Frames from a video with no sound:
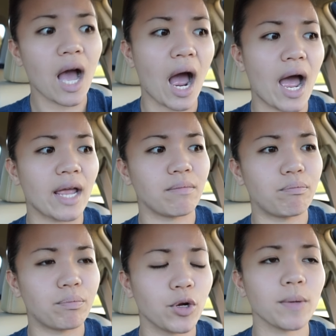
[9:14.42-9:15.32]
I
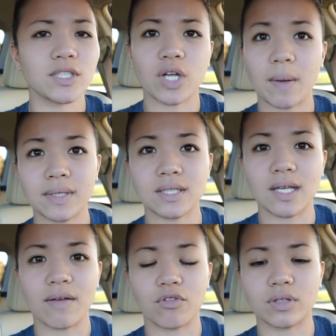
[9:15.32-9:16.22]
pretty much comment
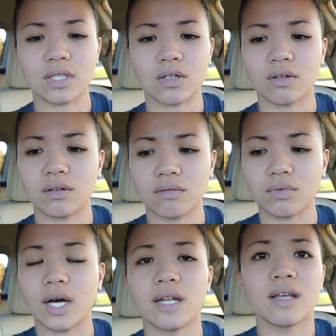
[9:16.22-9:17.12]
to every single
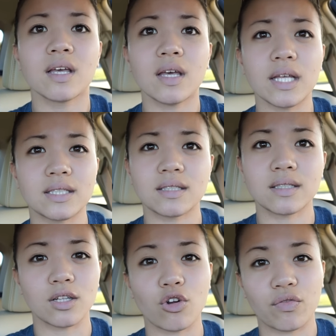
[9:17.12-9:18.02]
one. It's
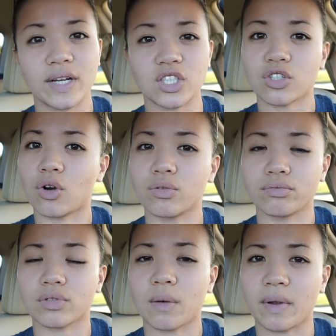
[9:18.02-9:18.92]
the notification
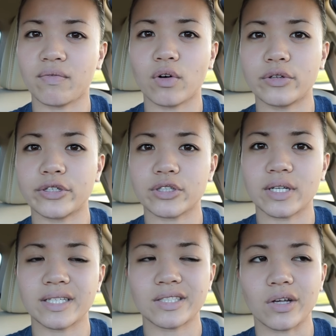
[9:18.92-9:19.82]
goes on my phone
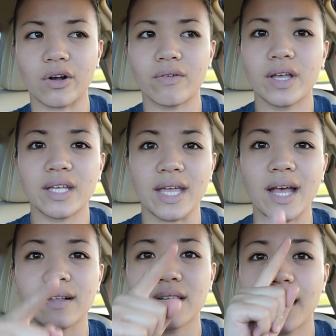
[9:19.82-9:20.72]
usually, so
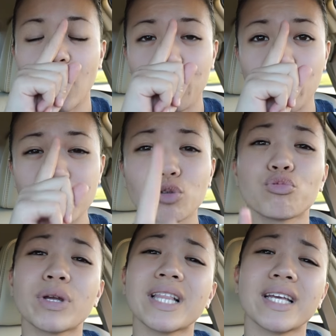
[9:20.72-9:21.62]
yeah. I hope you guys are
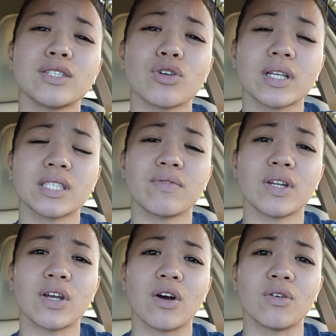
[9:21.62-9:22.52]
really enjoying this
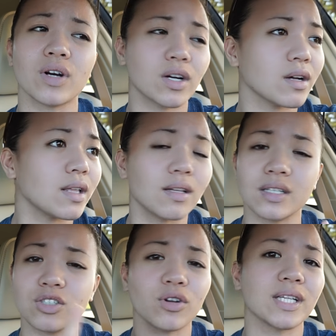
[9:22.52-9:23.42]
video and
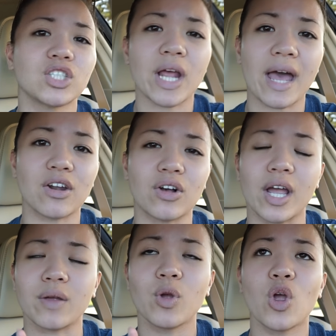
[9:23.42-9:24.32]
enjoying this channel.
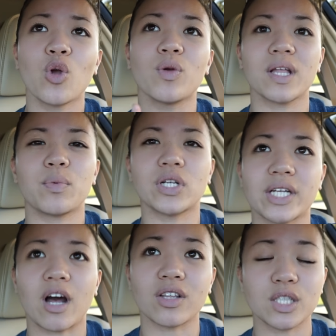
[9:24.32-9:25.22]
I really
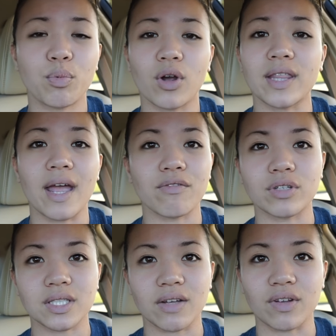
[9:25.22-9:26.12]
appreciate all the support that
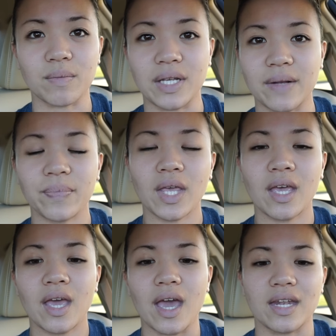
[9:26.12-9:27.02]
everyone's giving me.
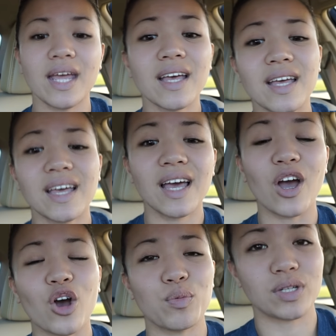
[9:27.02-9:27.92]
And yeah,
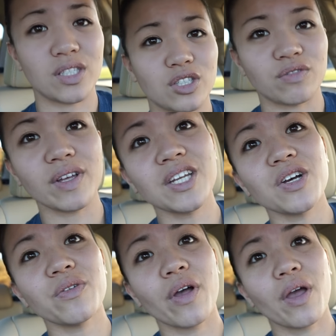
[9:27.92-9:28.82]
I hope you guys enjoyed this
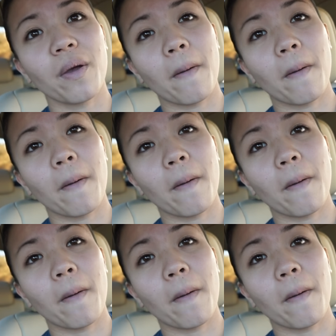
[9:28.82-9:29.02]
video.